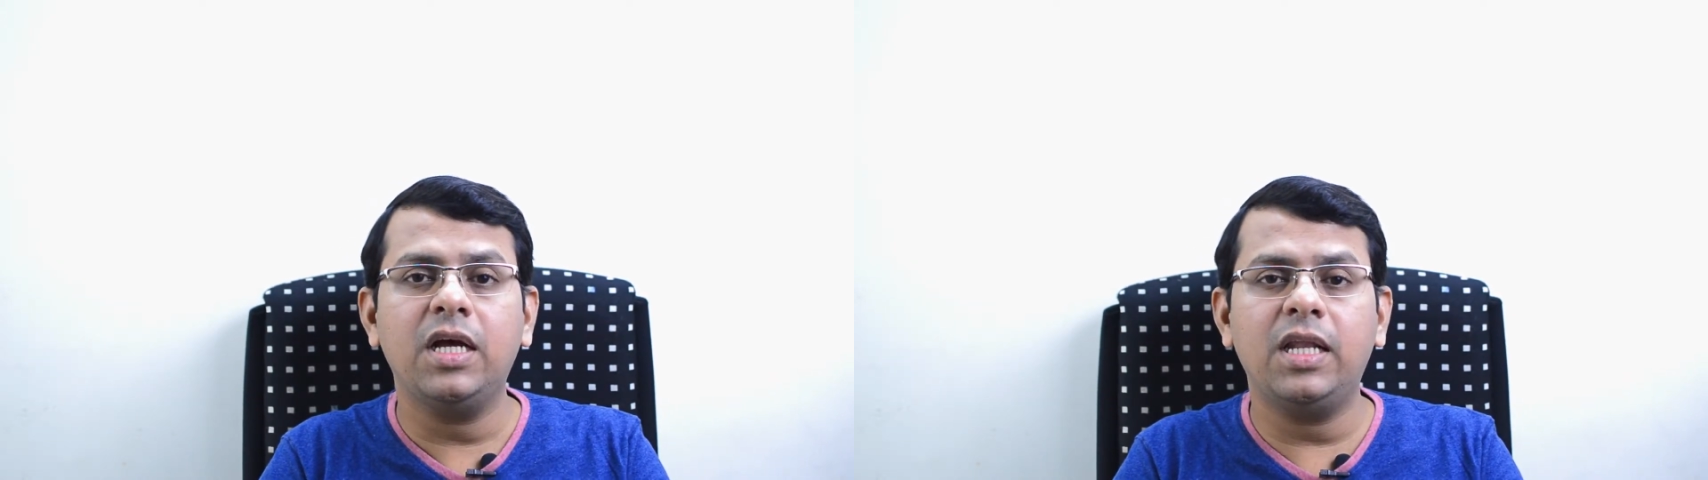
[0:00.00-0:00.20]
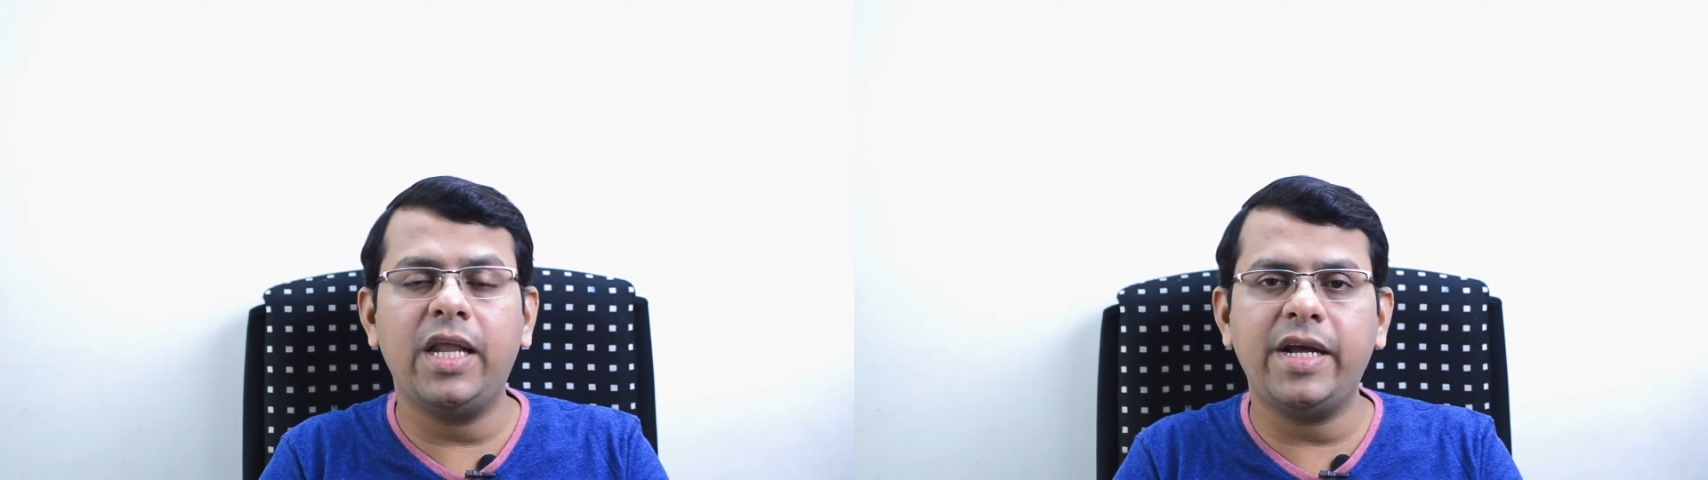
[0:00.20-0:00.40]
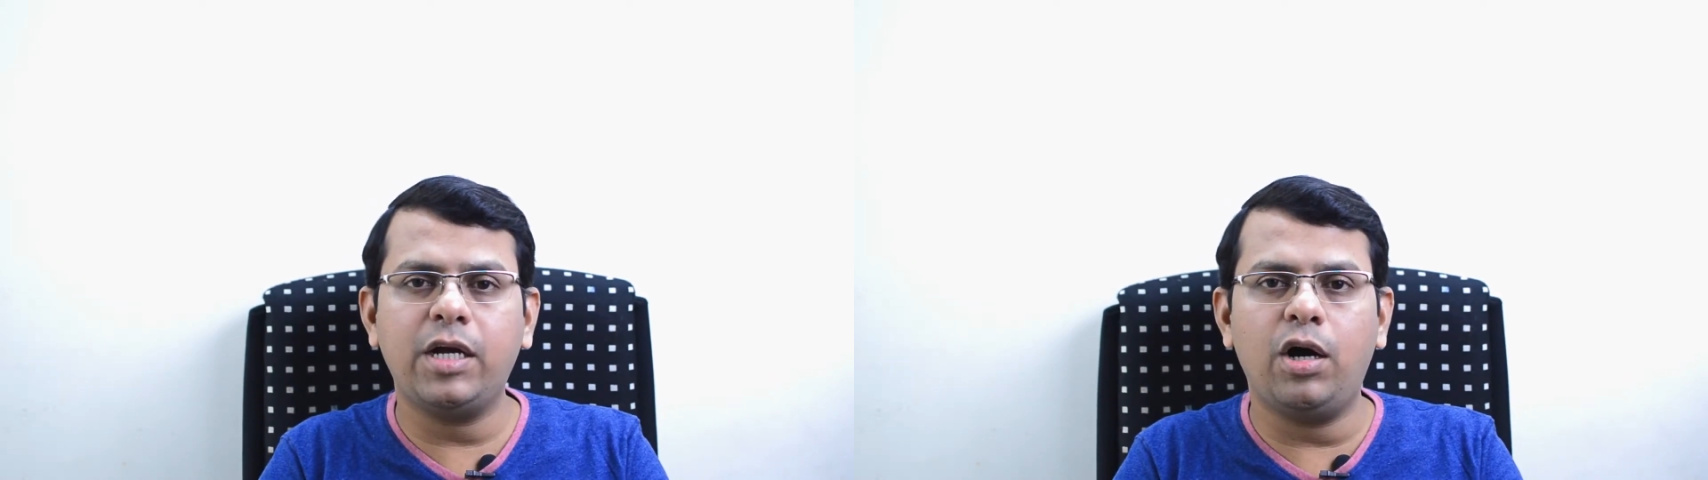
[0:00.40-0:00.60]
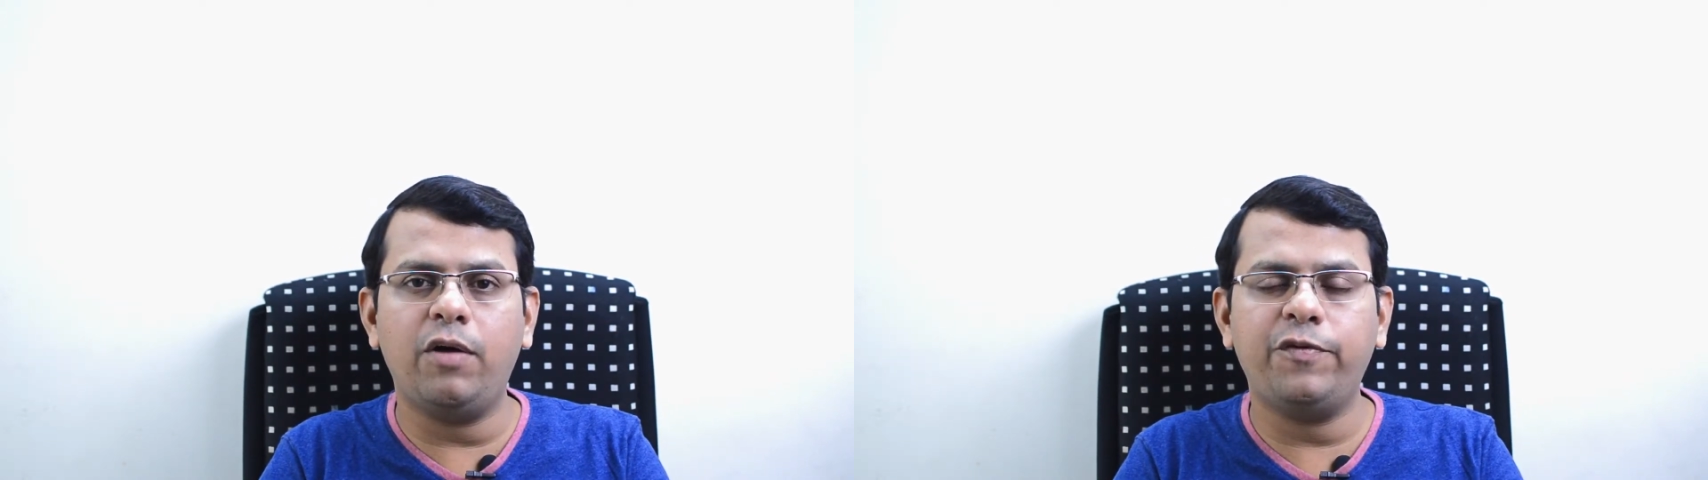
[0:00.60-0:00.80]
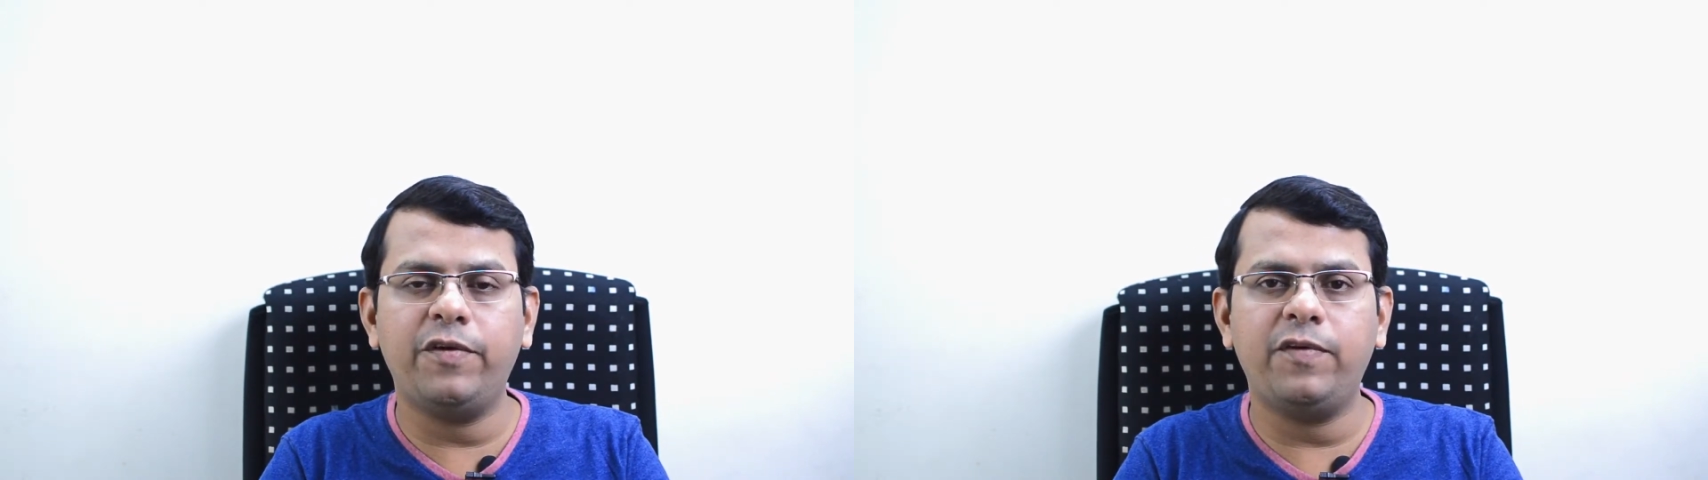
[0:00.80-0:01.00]
like
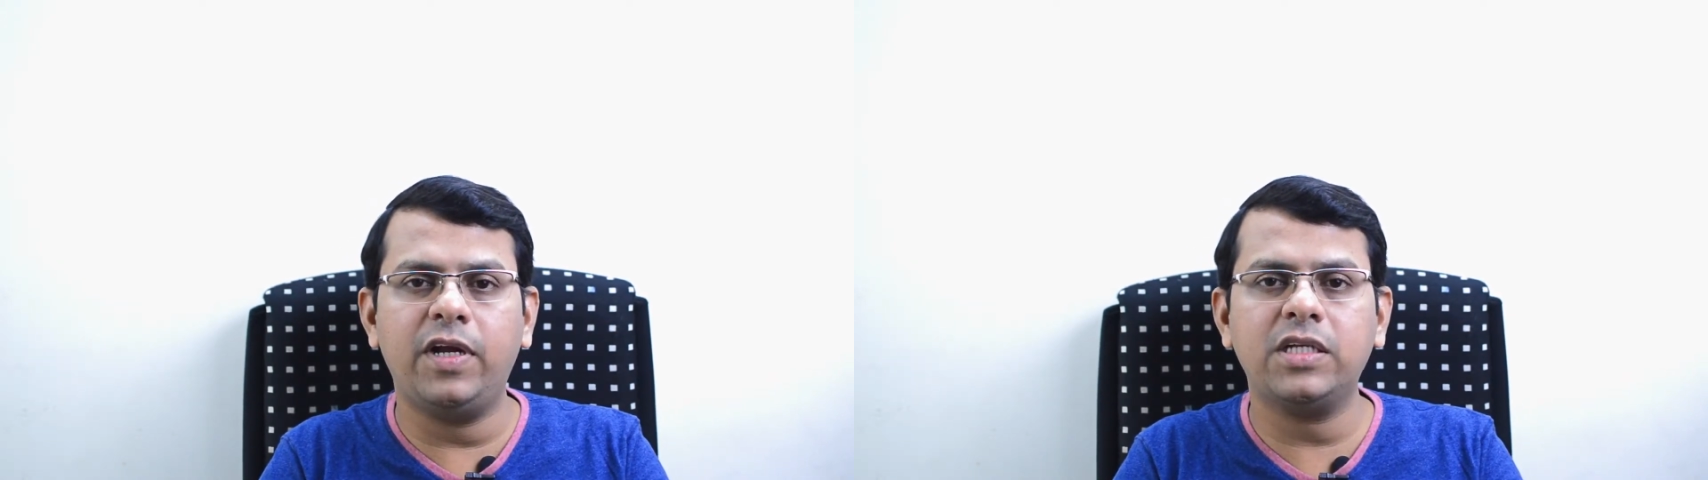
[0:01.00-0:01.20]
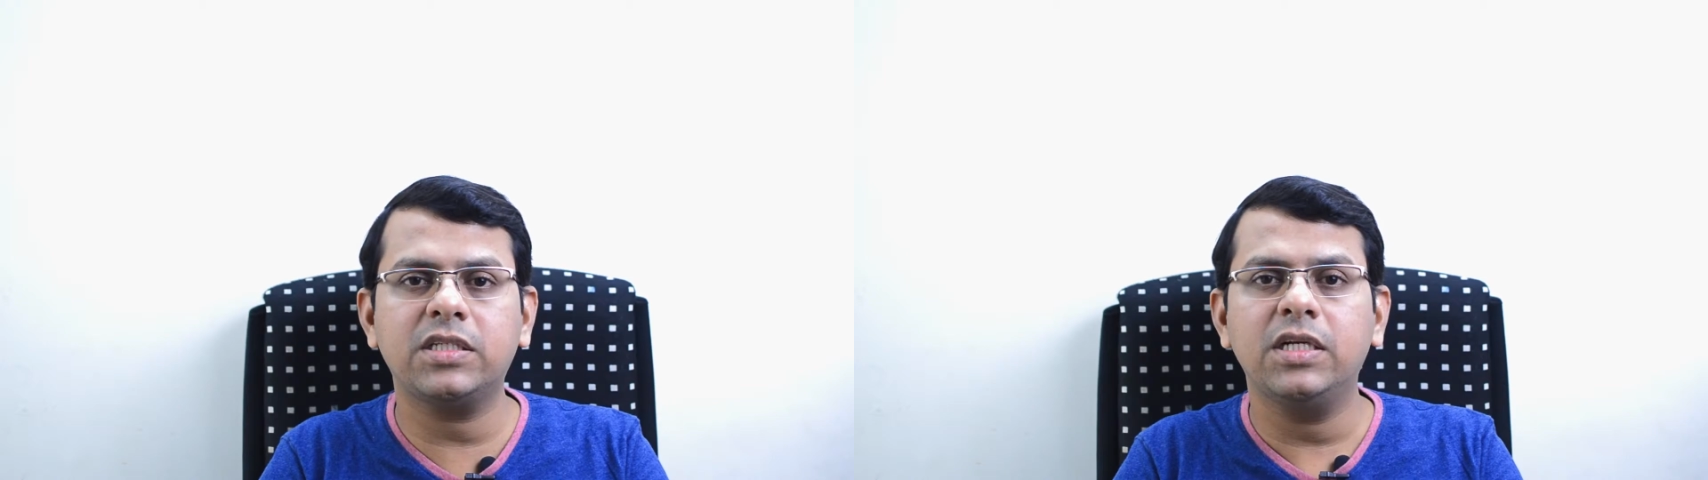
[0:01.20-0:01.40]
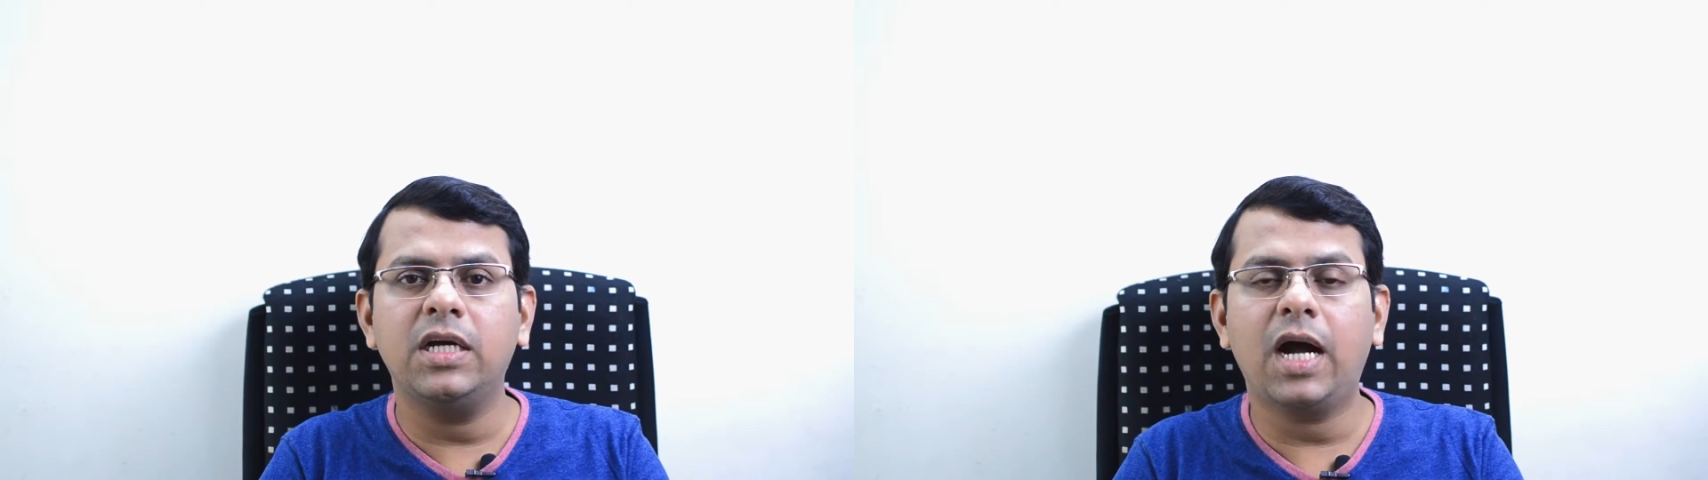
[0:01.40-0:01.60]
cough reflex